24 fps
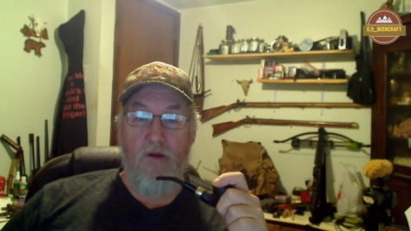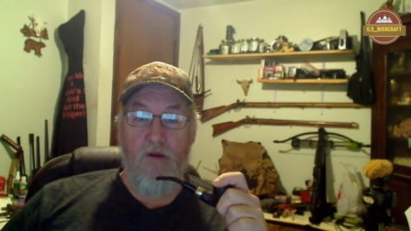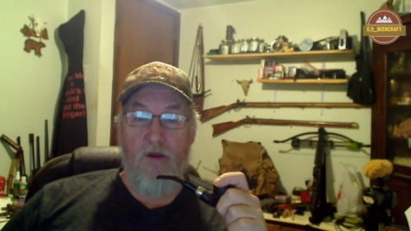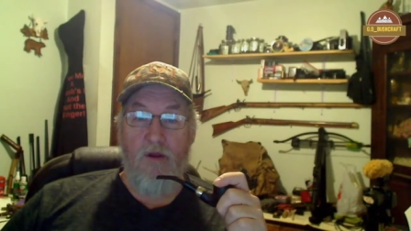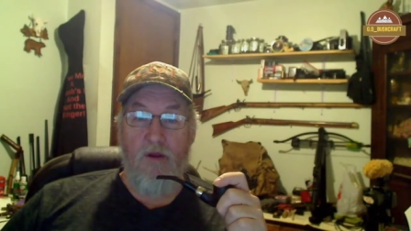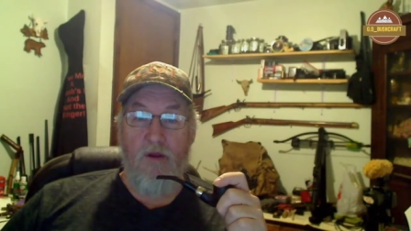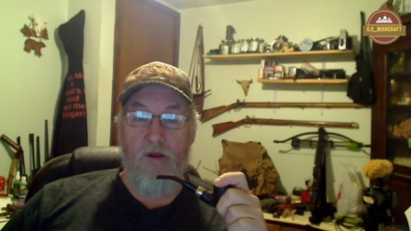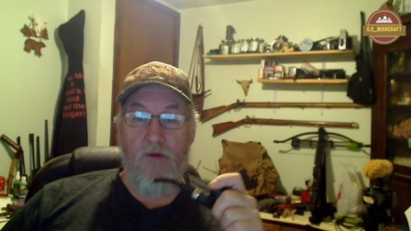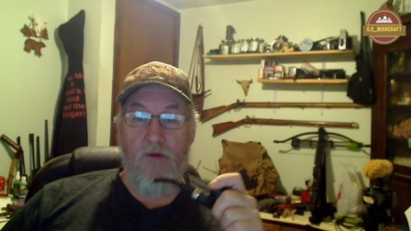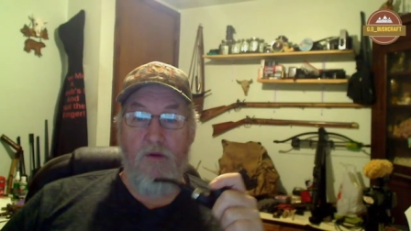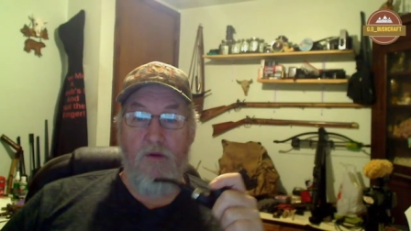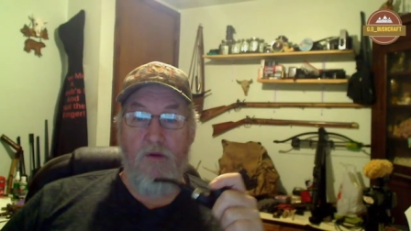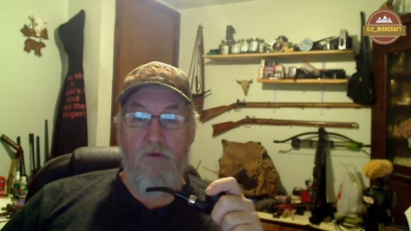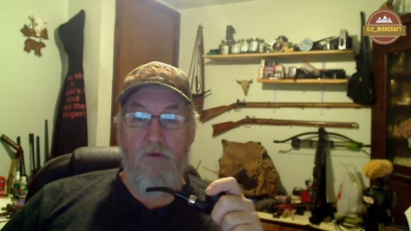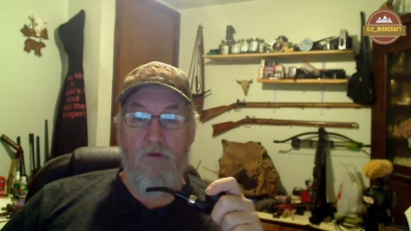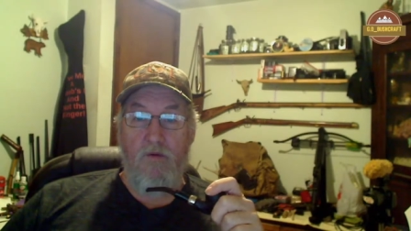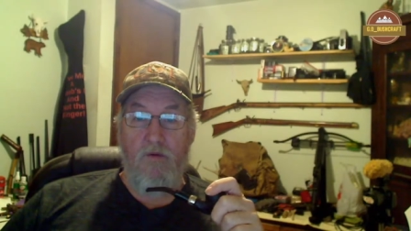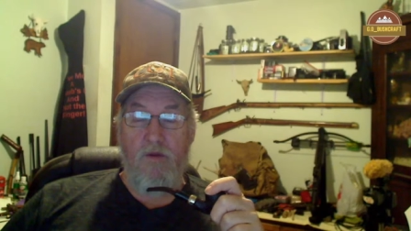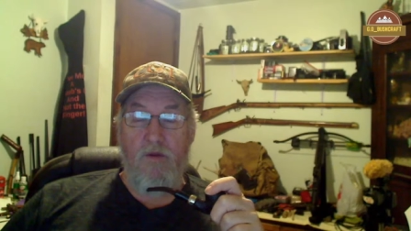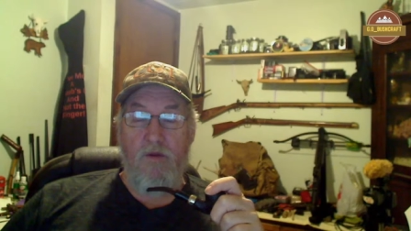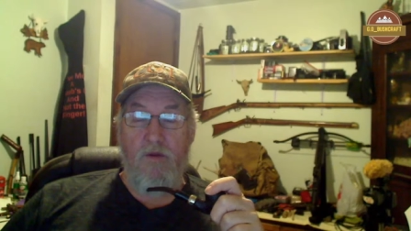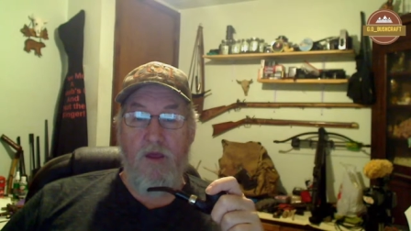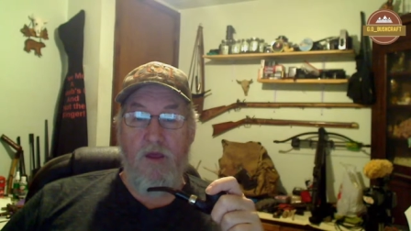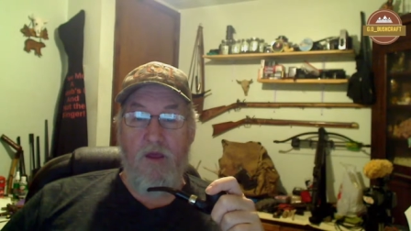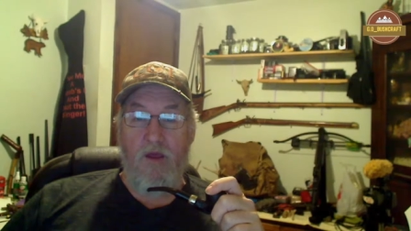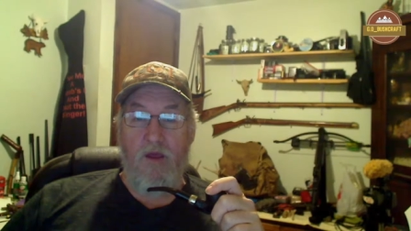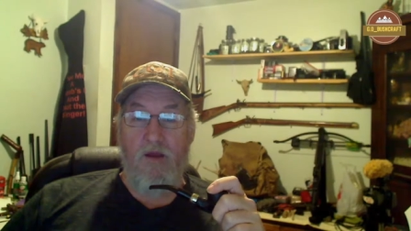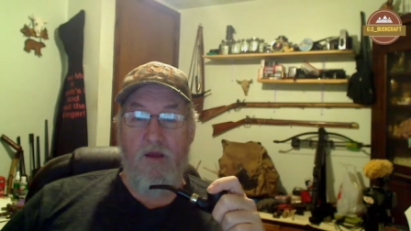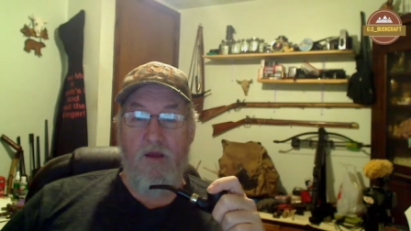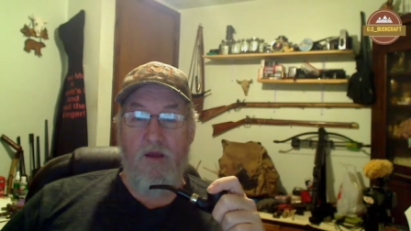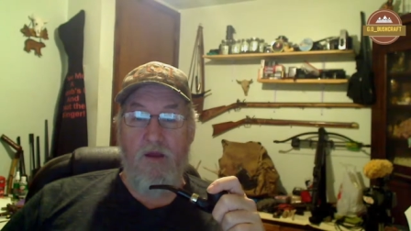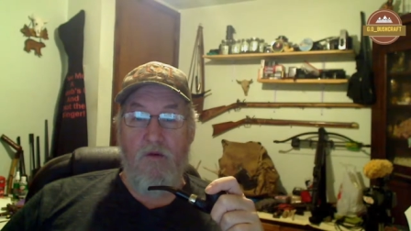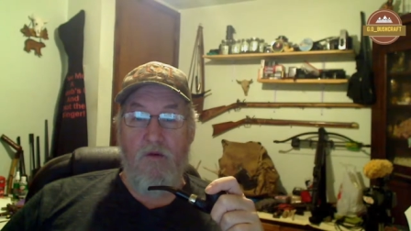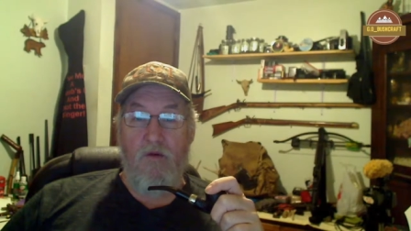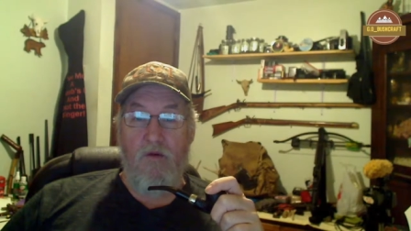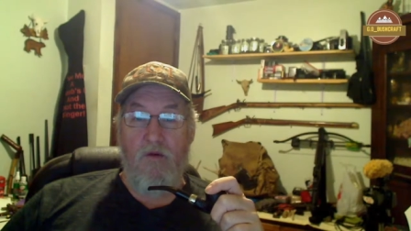and use the
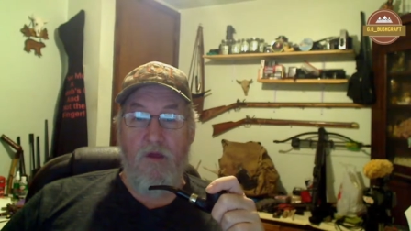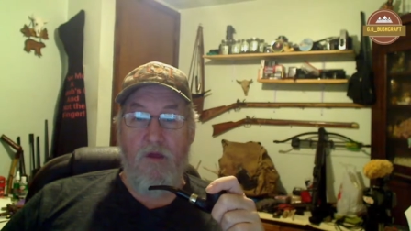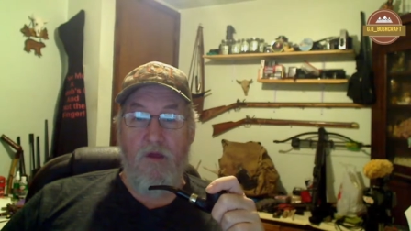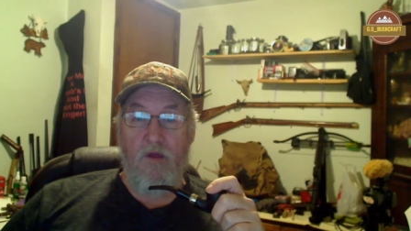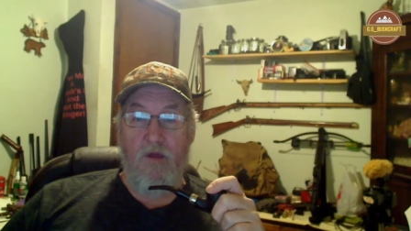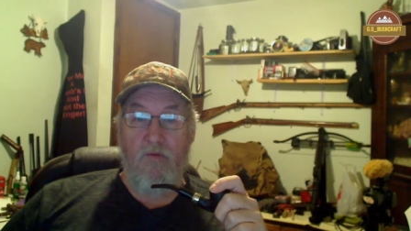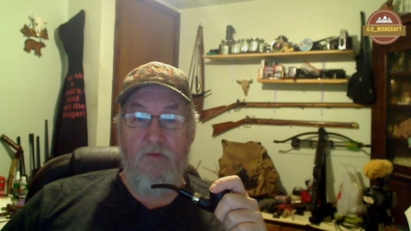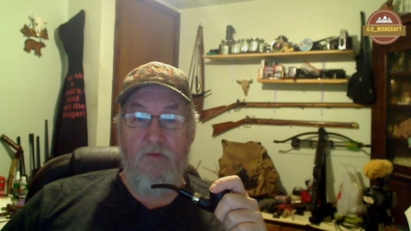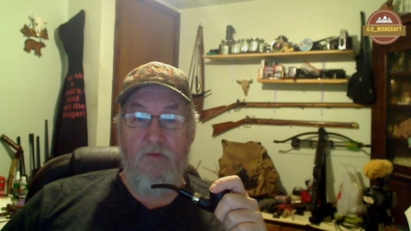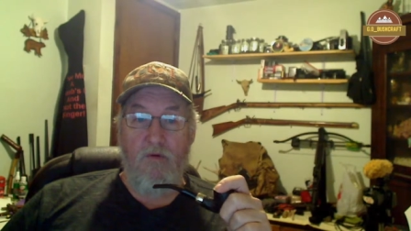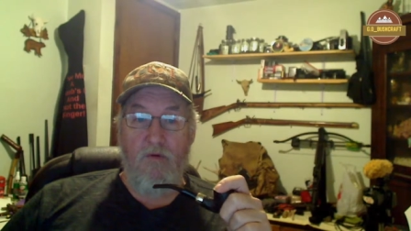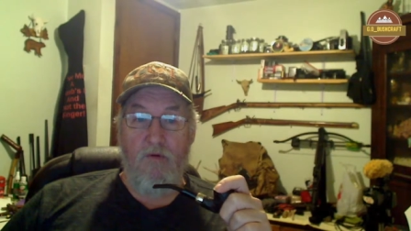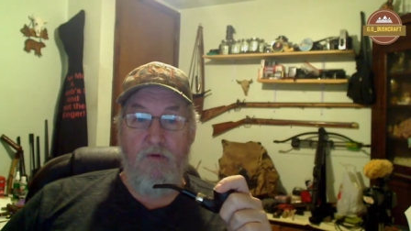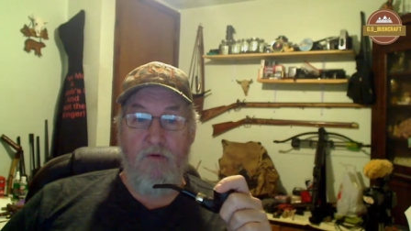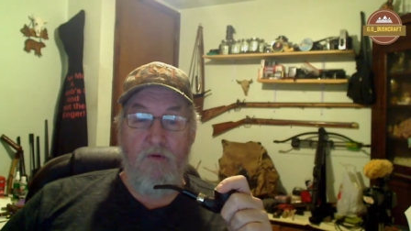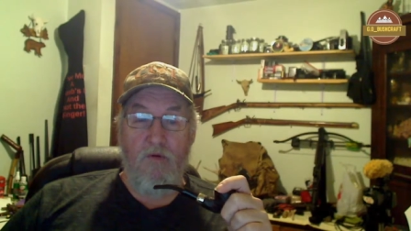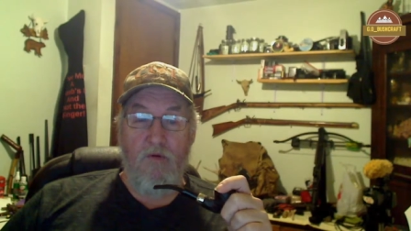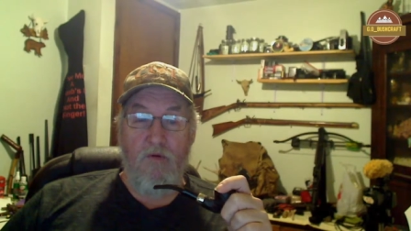land and all that for